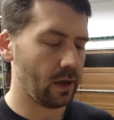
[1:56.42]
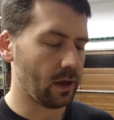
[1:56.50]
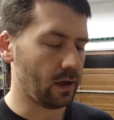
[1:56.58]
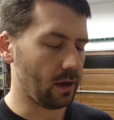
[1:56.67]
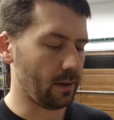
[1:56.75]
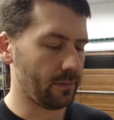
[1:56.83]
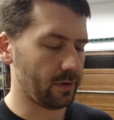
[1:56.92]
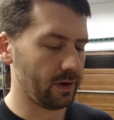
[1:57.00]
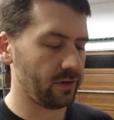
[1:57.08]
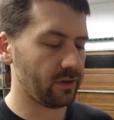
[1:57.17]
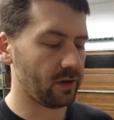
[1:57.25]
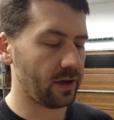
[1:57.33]
There
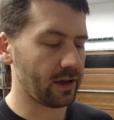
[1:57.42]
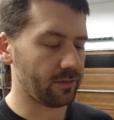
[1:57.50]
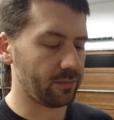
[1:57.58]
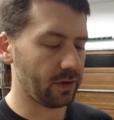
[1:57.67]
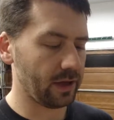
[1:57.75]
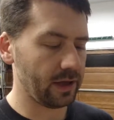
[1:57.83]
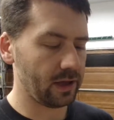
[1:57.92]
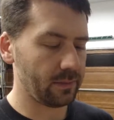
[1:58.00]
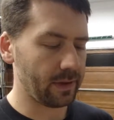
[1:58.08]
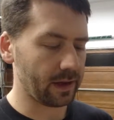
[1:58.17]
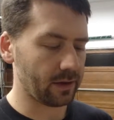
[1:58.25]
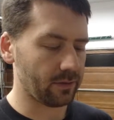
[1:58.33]
isn't a lot of play
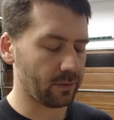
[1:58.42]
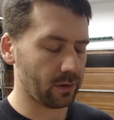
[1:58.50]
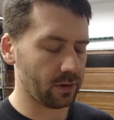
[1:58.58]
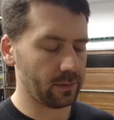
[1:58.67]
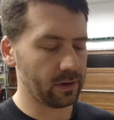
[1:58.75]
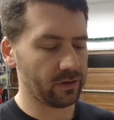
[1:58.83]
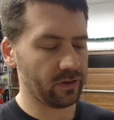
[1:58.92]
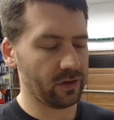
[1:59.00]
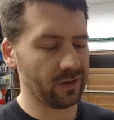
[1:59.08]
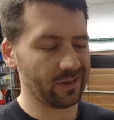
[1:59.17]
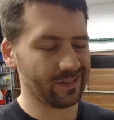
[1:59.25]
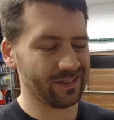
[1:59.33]
back and forth. I mean, there's a
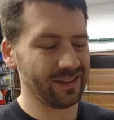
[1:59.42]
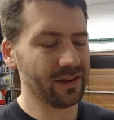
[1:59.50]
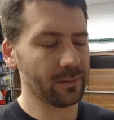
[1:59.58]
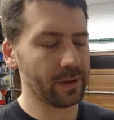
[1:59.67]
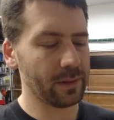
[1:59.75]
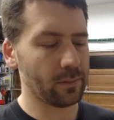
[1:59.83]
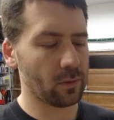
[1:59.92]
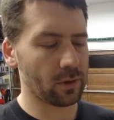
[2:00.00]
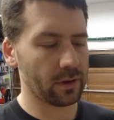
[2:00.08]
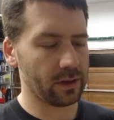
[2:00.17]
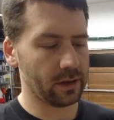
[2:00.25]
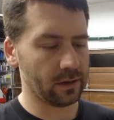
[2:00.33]
little bit
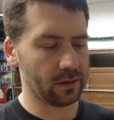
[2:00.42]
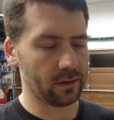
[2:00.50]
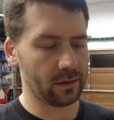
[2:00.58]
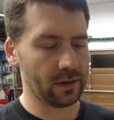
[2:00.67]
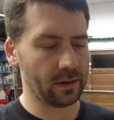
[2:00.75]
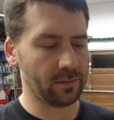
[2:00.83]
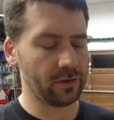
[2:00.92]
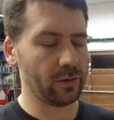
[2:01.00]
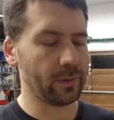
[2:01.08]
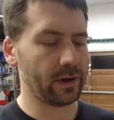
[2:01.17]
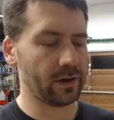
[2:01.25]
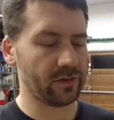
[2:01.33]
more than a new pair of